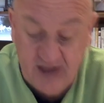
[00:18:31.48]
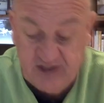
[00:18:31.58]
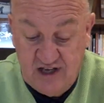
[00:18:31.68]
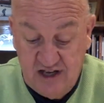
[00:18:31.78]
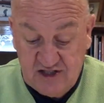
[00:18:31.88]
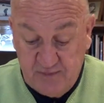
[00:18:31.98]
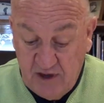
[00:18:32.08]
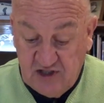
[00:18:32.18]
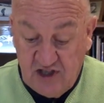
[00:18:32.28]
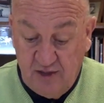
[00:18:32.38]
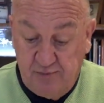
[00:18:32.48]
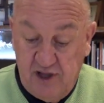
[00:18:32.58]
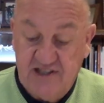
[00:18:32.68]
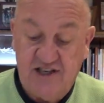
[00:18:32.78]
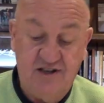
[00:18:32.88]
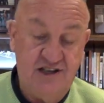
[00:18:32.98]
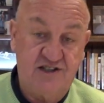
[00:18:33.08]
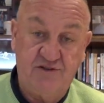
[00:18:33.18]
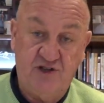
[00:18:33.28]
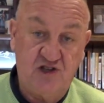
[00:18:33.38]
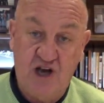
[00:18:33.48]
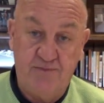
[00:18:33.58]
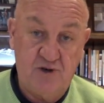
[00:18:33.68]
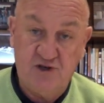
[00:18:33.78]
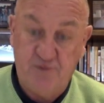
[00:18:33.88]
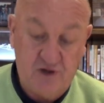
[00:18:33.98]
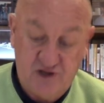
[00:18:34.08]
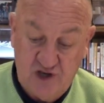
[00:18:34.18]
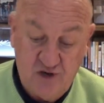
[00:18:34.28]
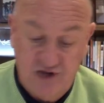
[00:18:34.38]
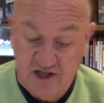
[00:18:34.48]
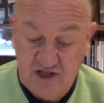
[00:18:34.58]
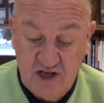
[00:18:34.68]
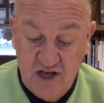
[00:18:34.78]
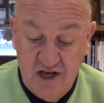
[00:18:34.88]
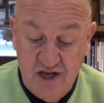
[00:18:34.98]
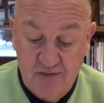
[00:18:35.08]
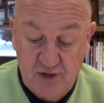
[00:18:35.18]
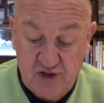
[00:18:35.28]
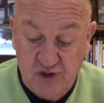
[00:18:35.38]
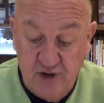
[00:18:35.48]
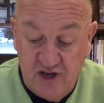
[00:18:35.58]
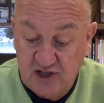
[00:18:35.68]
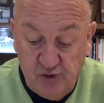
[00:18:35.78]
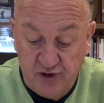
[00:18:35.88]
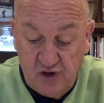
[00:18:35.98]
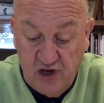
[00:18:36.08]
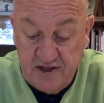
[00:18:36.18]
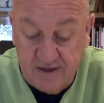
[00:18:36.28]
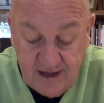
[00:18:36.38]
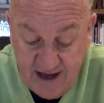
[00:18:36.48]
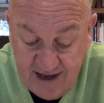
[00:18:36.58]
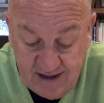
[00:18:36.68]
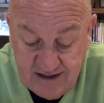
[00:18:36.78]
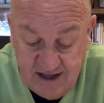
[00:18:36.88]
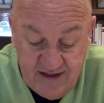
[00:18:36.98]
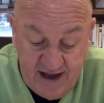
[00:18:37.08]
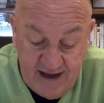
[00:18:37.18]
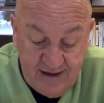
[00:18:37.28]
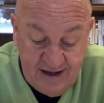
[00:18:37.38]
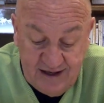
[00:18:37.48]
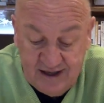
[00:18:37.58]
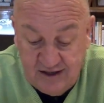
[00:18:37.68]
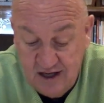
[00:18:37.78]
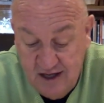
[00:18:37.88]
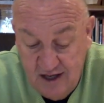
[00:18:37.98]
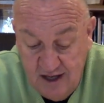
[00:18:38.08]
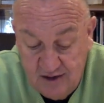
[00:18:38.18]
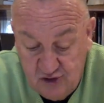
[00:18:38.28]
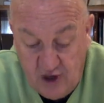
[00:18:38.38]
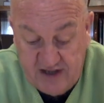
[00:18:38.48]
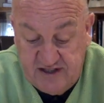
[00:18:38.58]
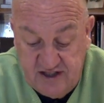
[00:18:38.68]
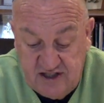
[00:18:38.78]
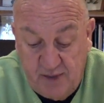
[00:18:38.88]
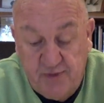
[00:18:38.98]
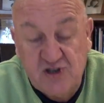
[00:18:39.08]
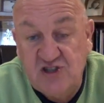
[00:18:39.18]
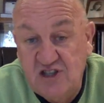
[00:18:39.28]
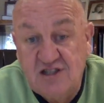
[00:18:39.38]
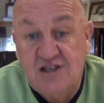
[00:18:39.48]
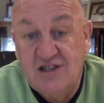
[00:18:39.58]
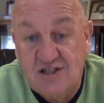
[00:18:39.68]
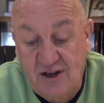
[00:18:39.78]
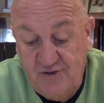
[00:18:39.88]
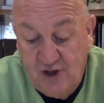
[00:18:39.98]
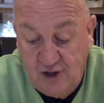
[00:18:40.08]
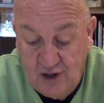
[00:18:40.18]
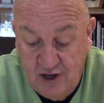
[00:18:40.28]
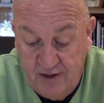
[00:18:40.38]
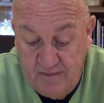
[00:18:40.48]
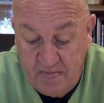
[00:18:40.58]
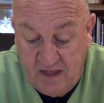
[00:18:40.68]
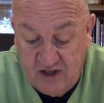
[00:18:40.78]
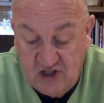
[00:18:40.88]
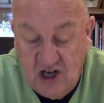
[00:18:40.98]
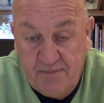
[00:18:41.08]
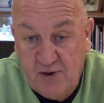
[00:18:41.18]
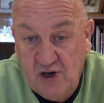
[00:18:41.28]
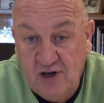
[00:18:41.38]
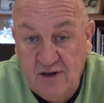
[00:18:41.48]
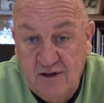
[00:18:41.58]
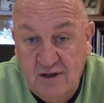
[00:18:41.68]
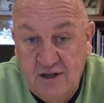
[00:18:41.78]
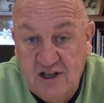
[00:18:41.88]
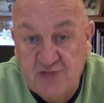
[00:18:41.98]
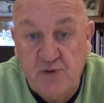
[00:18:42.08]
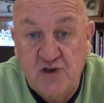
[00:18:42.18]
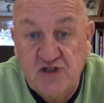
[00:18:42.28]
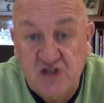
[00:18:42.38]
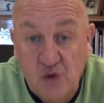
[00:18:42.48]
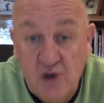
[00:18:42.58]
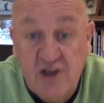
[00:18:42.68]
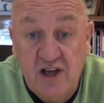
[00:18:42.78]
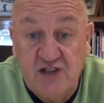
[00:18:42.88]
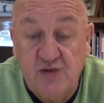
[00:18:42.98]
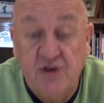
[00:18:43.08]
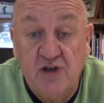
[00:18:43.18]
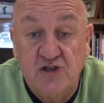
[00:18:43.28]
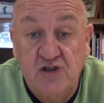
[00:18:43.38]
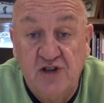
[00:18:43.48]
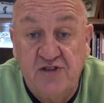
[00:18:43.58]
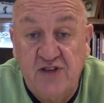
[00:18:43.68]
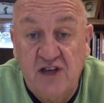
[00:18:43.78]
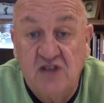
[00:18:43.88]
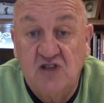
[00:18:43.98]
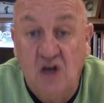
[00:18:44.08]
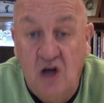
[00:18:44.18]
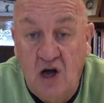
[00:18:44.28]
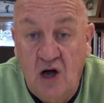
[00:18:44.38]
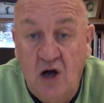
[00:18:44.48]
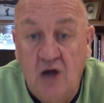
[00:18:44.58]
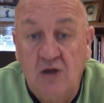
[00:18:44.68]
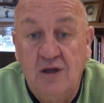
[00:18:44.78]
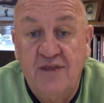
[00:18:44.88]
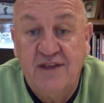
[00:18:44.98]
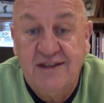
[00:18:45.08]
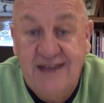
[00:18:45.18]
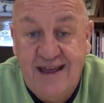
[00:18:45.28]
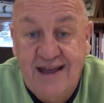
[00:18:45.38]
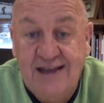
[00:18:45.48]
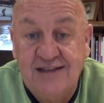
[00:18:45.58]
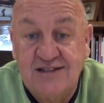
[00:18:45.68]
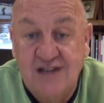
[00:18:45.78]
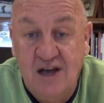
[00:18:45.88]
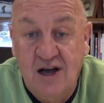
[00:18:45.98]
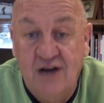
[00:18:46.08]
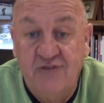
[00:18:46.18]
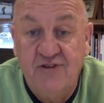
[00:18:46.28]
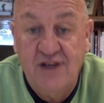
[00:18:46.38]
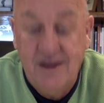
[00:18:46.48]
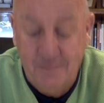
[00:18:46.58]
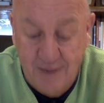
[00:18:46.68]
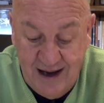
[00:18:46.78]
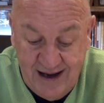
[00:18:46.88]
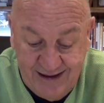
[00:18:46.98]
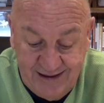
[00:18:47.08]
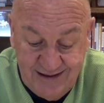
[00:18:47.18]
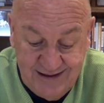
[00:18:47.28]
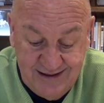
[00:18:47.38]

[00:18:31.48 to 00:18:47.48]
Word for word: see, it speaks to the pleasantness of the shepherd's pursuit. He's pursuing us with good things, and then it uh, dresses the persistence of the good shepherd. He's pursuing us with those good things all the days of my